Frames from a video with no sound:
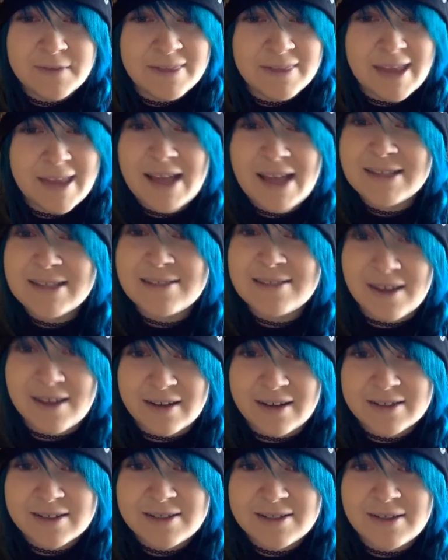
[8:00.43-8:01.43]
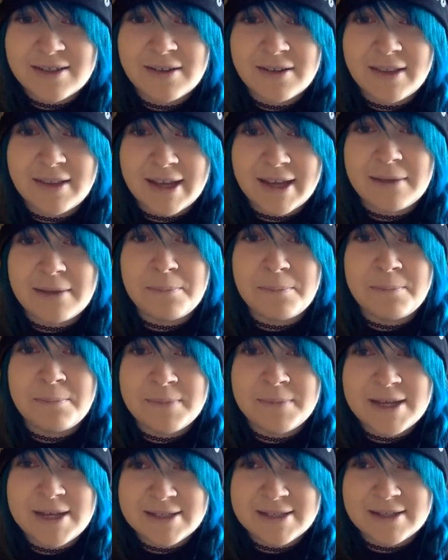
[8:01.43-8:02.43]
That sucked. Like,
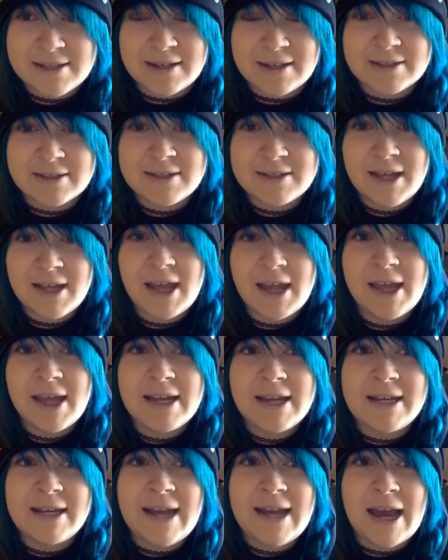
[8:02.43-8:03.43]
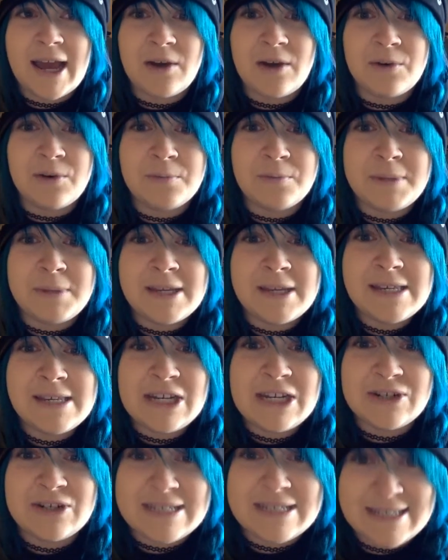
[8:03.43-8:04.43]
it sucked. Now, being
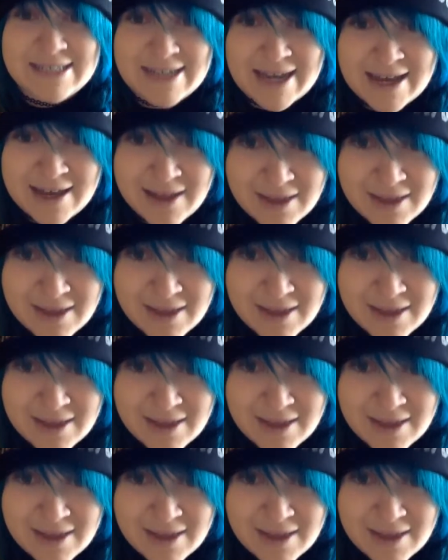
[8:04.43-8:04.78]
near death,